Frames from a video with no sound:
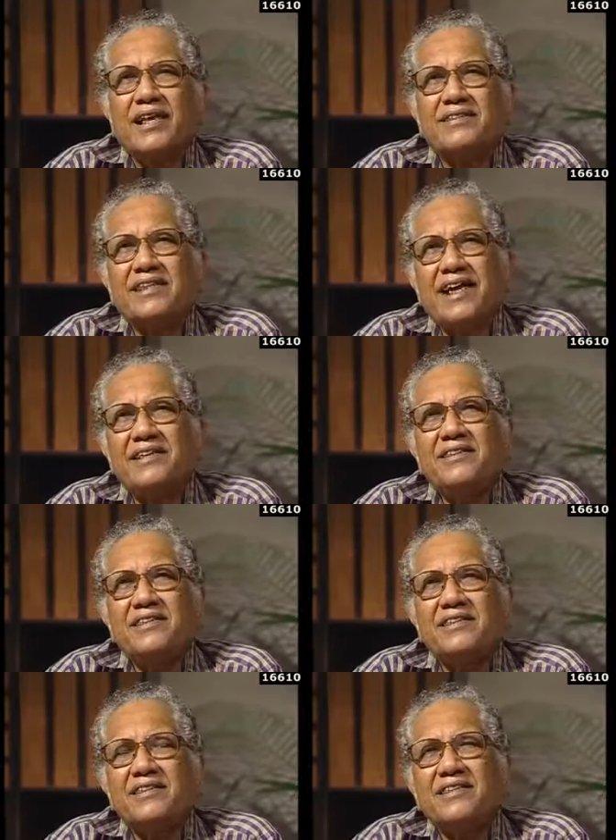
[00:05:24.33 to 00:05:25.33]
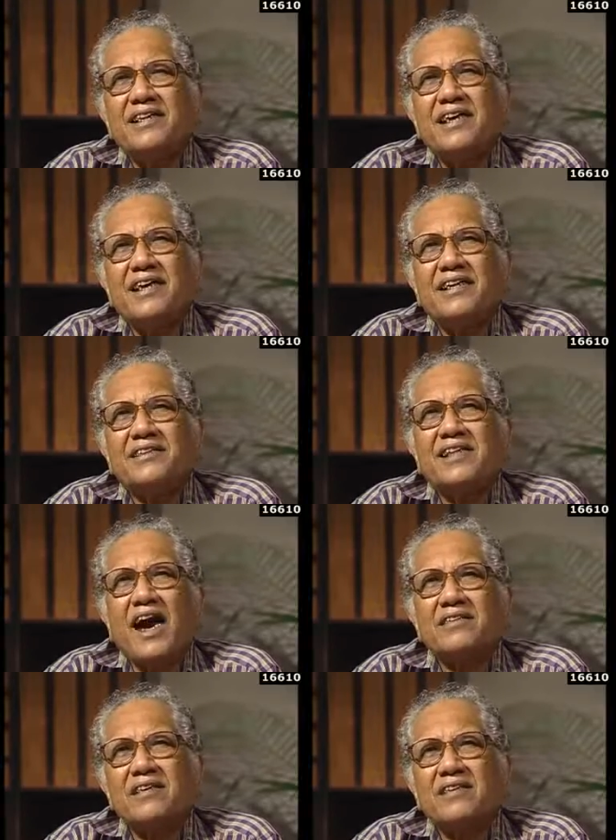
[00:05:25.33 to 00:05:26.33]
Then the
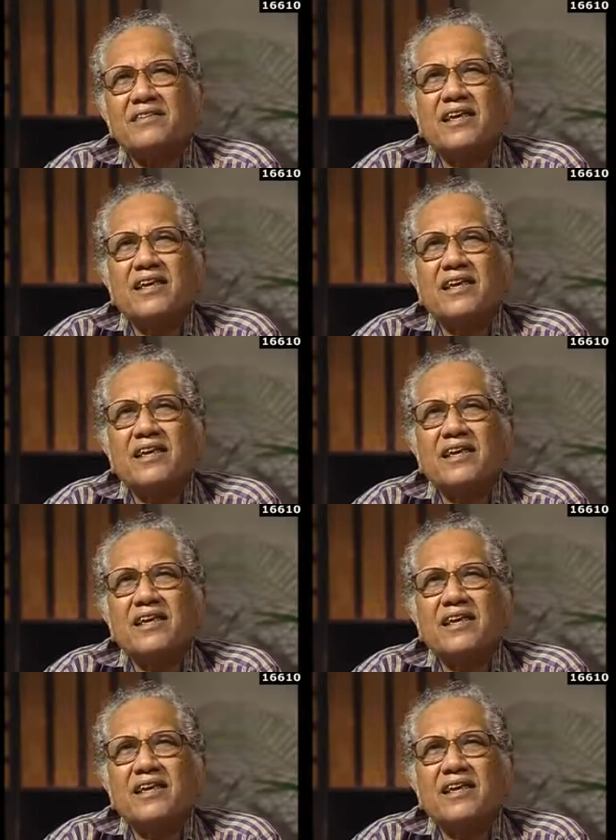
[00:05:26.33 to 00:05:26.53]
other